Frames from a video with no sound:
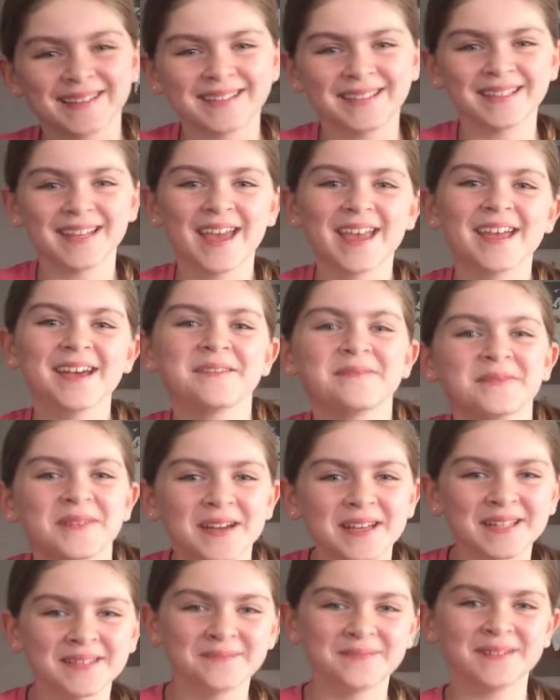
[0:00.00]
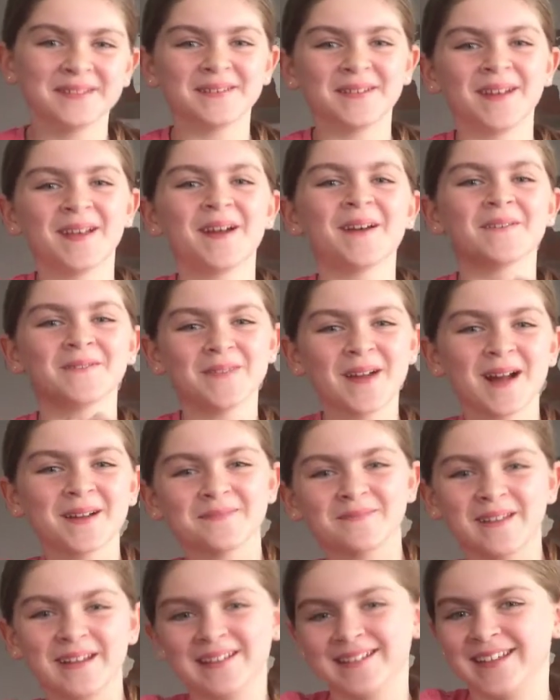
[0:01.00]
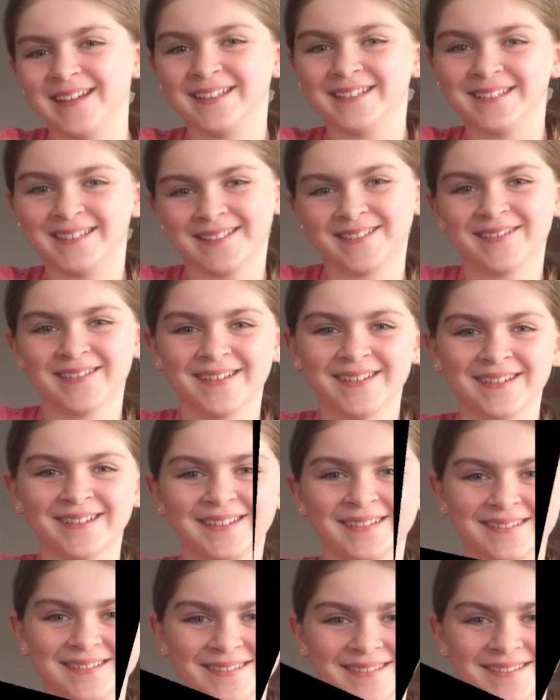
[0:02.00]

today I'm going to be doing a rock painting tutorial.